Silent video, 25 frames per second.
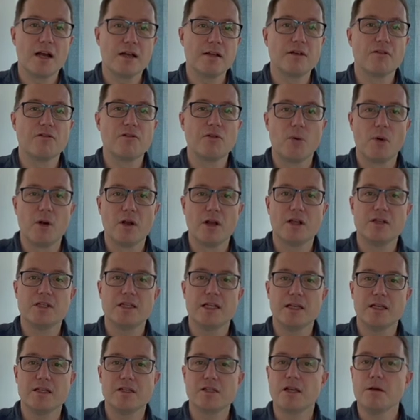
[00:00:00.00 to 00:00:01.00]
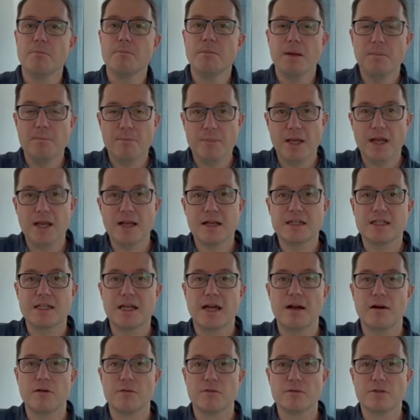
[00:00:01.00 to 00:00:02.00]
of qualities can be picked
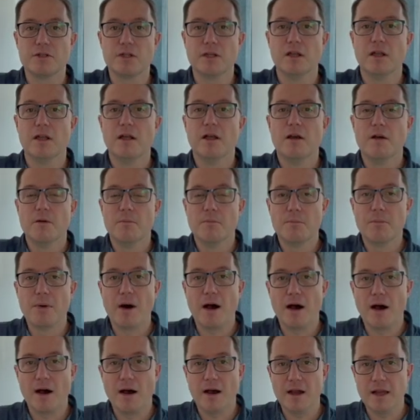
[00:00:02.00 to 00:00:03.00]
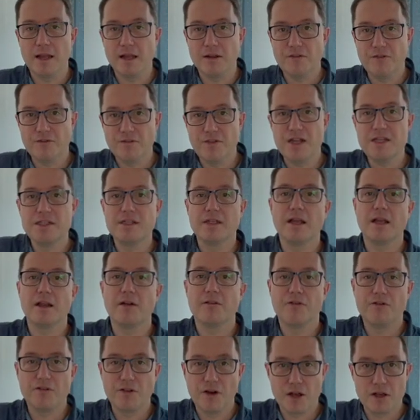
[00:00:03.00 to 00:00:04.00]
out by fitting
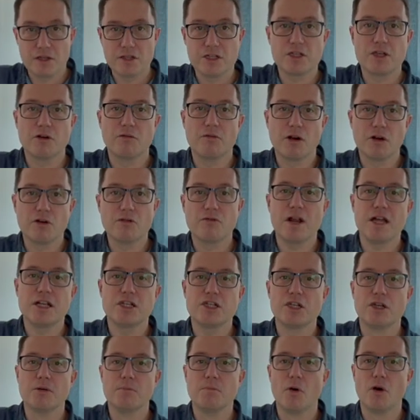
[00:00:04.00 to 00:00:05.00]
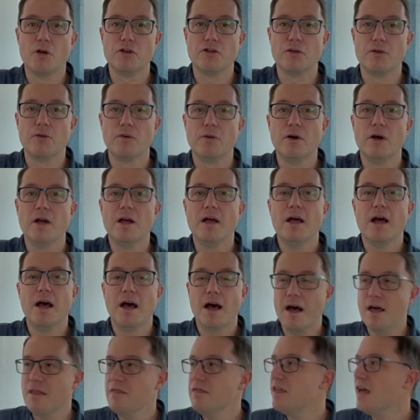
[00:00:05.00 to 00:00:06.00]
first a regression model
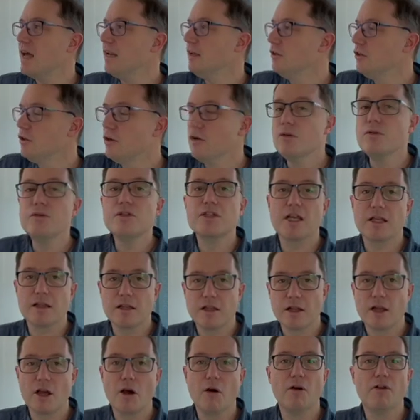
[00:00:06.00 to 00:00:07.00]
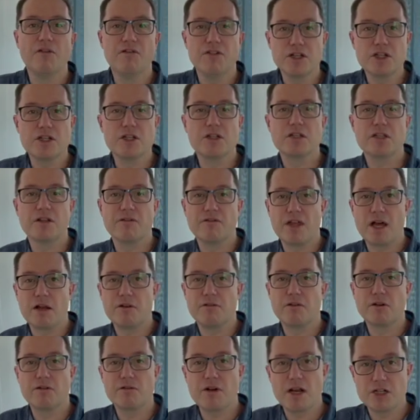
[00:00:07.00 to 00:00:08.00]
and then using the coefficients of that
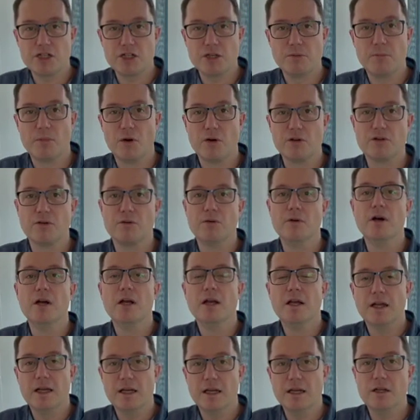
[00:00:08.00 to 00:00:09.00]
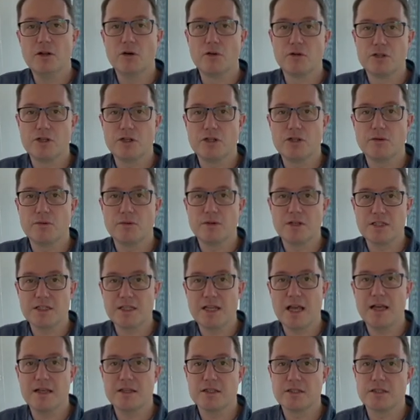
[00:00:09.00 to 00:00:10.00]
regression model in order to
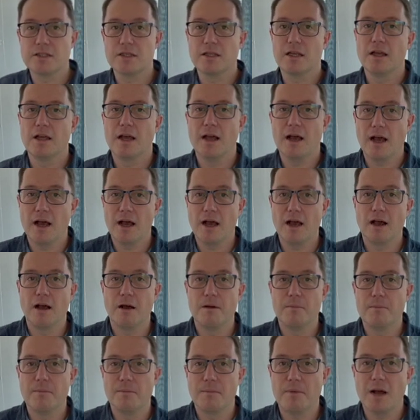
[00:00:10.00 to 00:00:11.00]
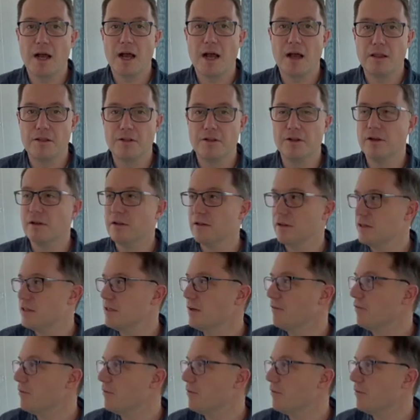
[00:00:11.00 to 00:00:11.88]
assess the different